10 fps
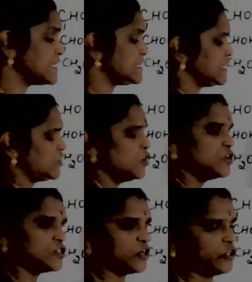acid.
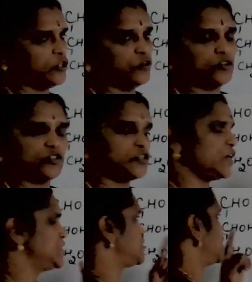So
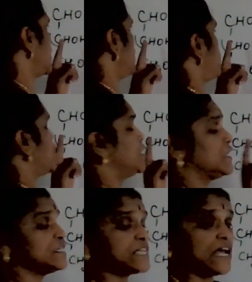usually, generally what it
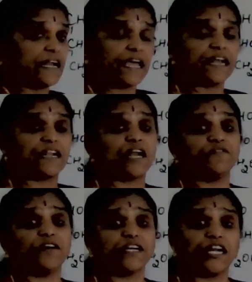is, aldehyde
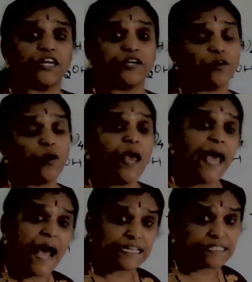converted into
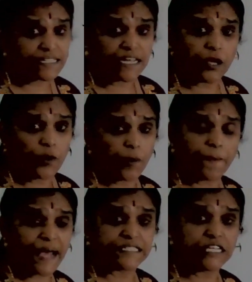acidic group.
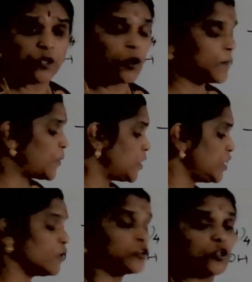Acid group only
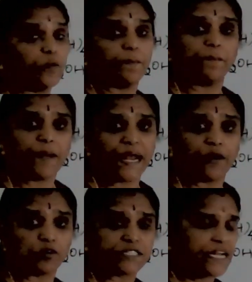no through mild
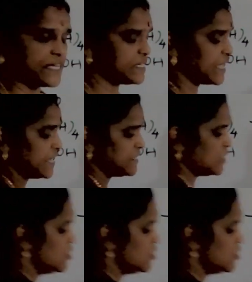oxidizing agent.